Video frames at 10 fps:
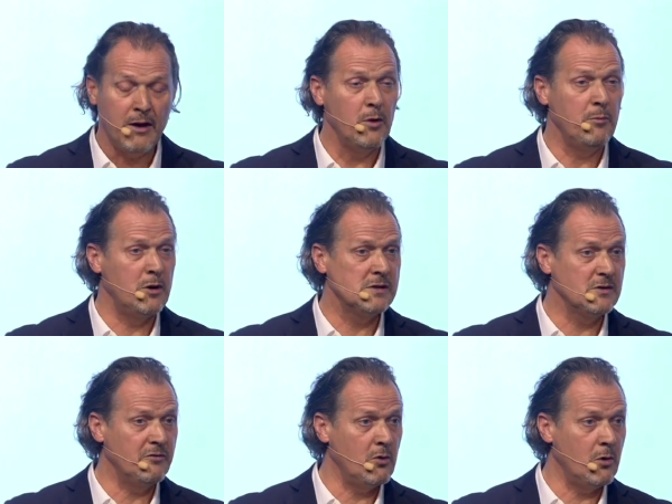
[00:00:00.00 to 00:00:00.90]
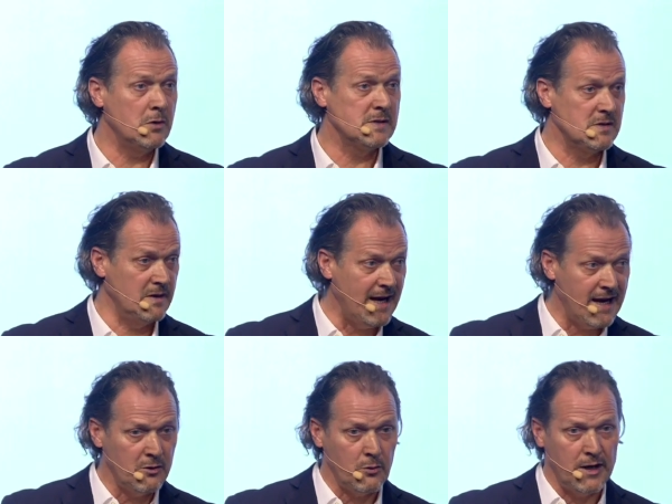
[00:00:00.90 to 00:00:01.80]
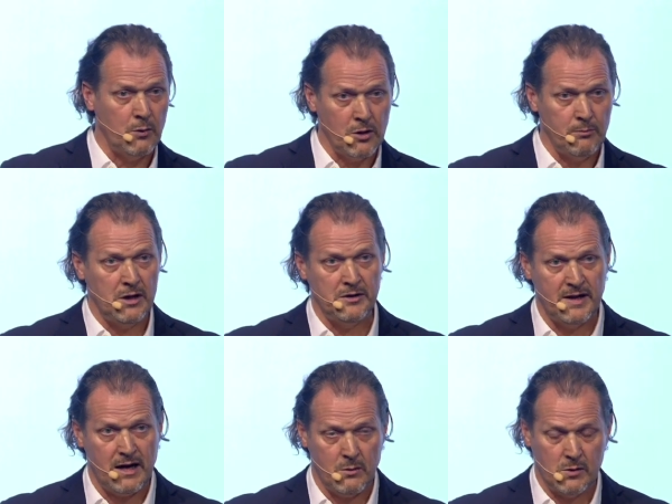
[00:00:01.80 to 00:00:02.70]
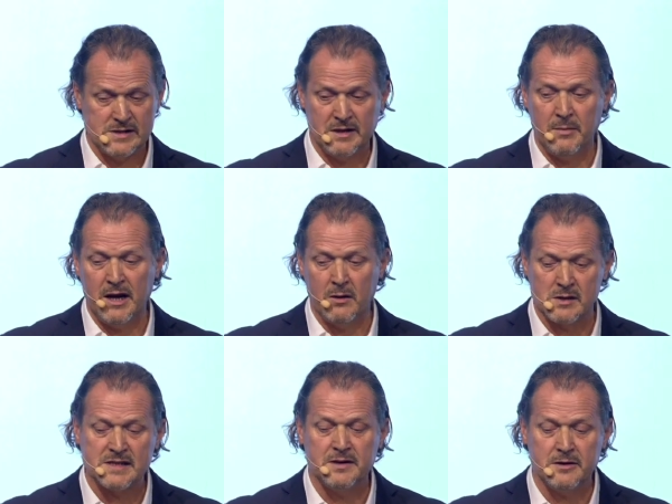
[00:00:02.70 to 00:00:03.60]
Angry Birds, of course, they had already 1 billion downloads in May last